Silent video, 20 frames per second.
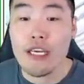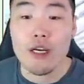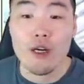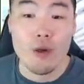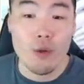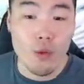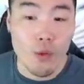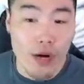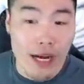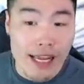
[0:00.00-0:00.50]

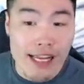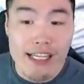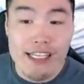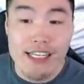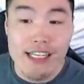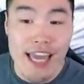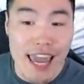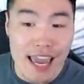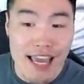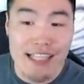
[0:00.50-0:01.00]
great
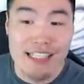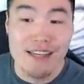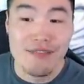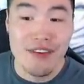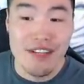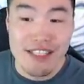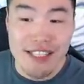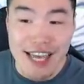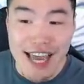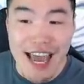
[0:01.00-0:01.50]
chance of
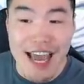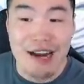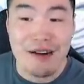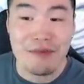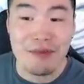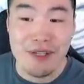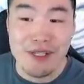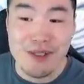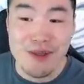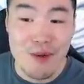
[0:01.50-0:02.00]
attack
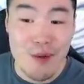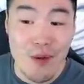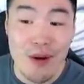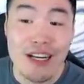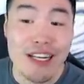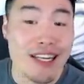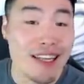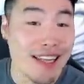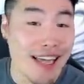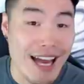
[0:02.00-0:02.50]
plus
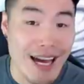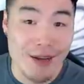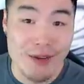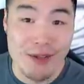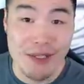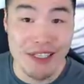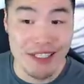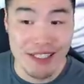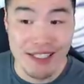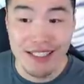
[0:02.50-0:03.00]

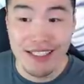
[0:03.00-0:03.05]
20,000